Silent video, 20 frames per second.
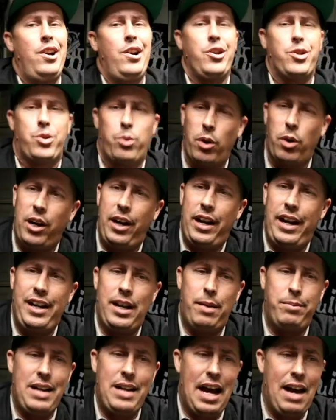So we're gonna end
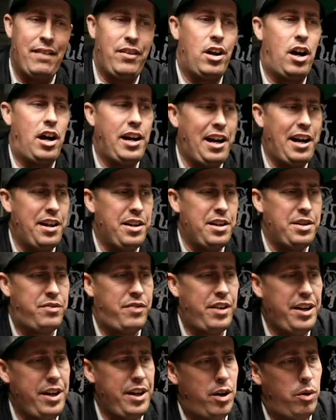up diving on into this
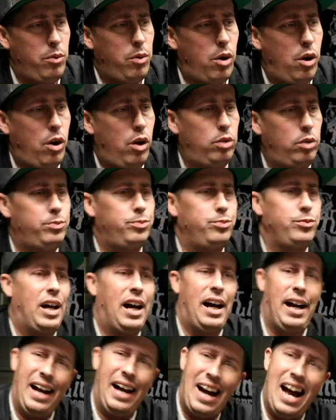video roll.
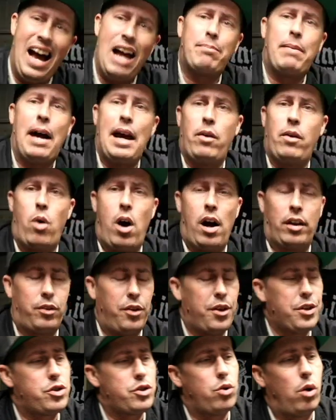I might walk
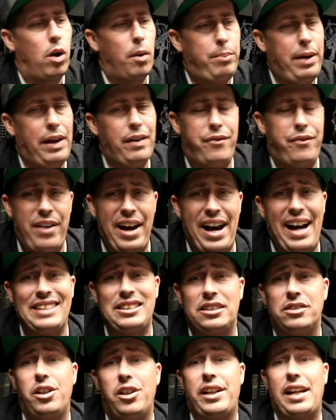through the store a bit
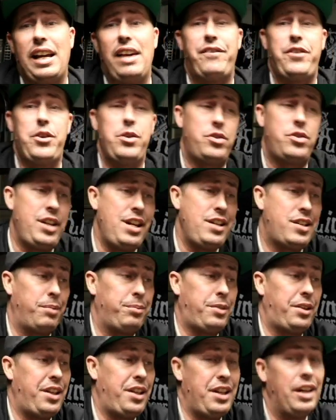fast. Look, if you see
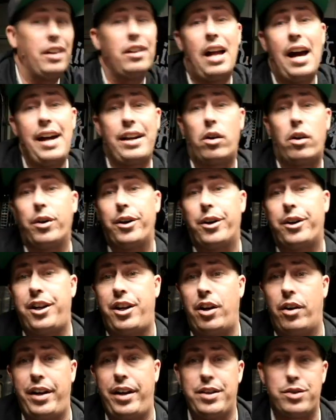something that you like or you're
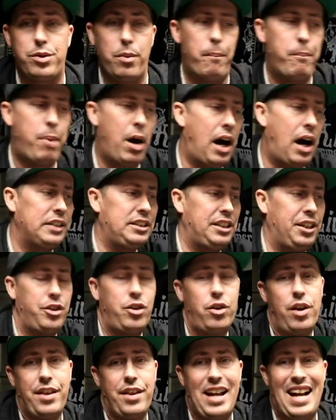curious, pause it
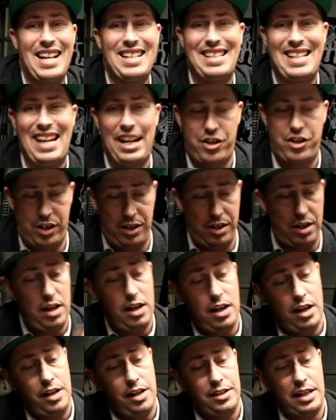during that section.
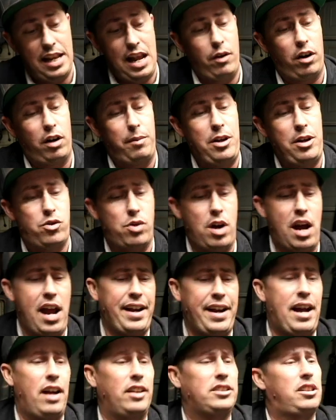Today we're gonna be
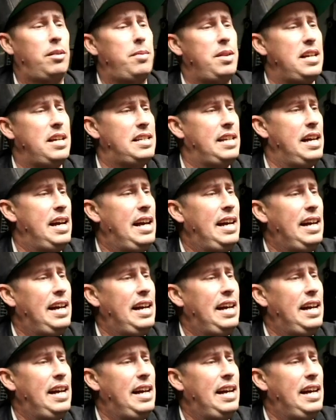trying out some of this